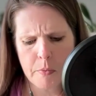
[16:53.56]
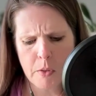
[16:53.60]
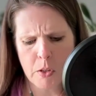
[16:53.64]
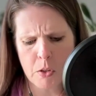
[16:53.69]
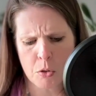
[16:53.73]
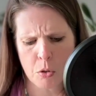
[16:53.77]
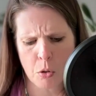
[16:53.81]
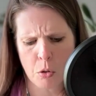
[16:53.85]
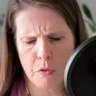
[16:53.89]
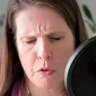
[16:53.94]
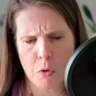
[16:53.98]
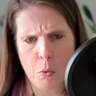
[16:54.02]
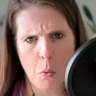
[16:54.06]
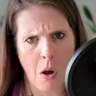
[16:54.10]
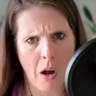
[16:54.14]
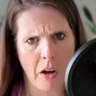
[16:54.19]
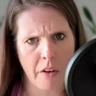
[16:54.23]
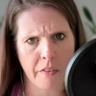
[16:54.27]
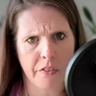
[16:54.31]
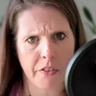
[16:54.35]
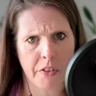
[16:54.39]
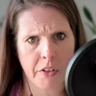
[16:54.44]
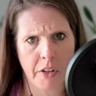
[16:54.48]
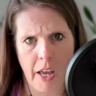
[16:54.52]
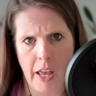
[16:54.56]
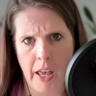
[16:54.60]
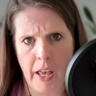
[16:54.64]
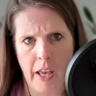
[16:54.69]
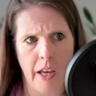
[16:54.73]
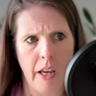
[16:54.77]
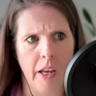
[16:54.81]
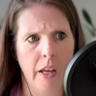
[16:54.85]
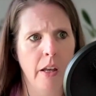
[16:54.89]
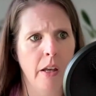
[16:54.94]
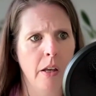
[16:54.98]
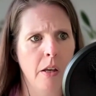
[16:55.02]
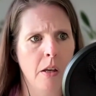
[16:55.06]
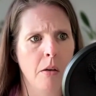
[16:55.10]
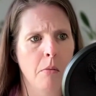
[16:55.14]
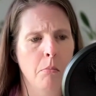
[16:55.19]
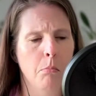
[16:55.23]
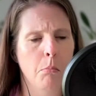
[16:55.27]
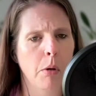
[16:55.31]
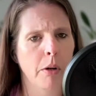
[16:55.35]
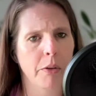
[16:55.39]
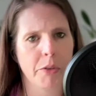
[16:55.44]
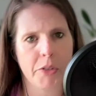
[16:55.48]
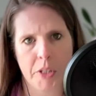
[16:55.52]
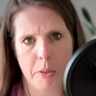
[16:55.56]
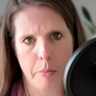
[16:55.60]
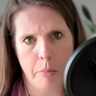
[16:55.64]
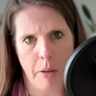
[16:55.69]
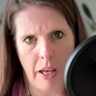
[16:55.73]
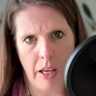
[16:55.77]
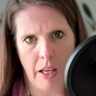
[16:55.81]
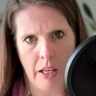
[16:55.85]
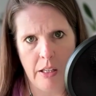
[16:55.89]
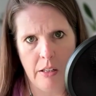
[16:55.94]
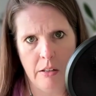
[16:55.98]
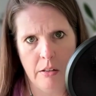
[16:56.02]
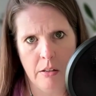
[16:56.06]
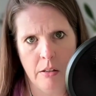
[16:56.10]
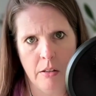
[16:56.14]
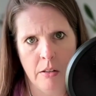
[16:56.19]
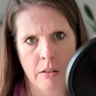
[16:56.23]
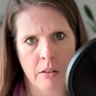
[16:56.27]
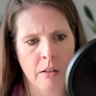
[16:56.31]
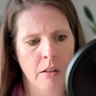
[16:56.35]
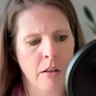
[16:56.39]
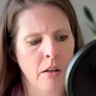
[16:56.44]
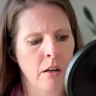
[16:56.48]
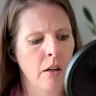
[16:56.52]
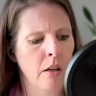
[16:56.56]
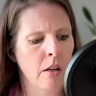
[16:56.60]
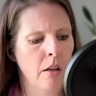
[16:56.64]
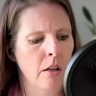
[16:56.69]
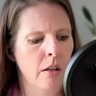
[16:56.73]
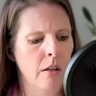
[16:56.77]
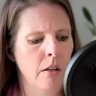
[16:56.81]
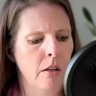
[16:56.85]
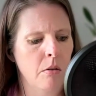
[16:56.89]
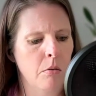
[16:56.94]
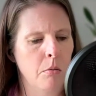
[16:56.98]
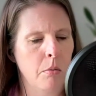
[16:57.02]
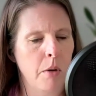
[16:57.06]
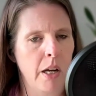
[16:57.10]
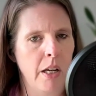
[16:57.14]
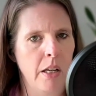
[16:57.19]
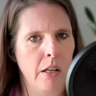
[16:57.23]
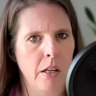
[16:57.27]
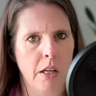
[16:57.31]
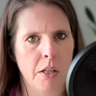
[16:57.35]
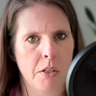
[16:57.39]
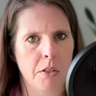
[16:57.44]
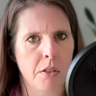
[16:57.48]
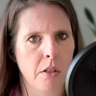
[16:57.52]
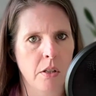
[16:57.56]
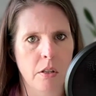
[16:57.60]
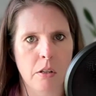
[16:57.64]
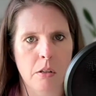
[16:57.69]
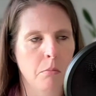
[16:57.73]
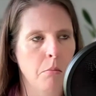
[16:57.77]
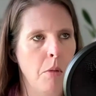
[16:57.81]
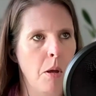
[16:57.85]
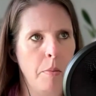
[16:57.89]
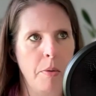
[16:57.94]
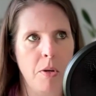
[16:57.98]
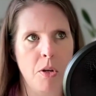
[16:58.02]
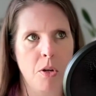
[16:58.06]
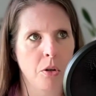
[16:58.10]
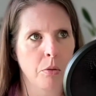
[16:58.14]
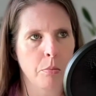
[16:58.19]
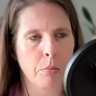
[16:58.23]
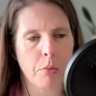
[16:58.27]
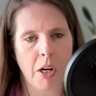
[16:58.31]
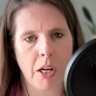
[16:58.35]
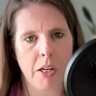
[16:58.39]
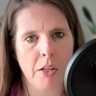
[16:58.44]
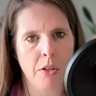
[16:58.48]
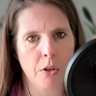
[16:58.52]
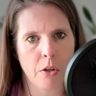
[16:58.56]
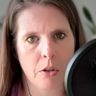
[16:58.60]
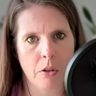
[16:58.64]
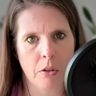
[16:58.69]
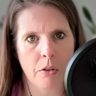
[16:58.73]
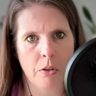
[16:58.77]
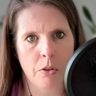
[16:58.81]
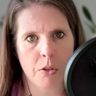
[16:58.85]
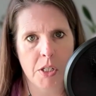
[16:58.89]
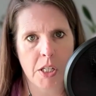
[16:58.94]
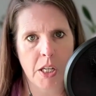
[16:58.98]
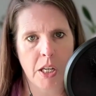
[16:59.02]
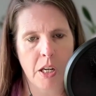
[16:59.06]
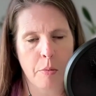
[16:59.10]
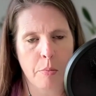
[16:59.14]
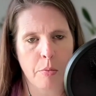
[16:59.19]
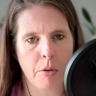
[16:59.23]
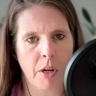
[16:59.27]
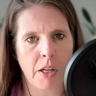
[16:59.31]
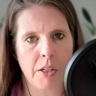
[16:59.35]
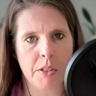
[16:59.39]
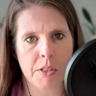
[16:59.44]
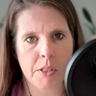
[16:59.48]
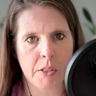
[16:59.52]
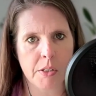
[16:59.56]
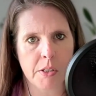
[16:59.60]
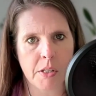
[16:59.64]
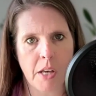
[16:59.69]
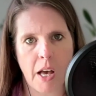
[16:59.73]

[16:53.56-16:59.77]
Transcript: so if you offer a multi-pay, right? Because maybe your ticket price is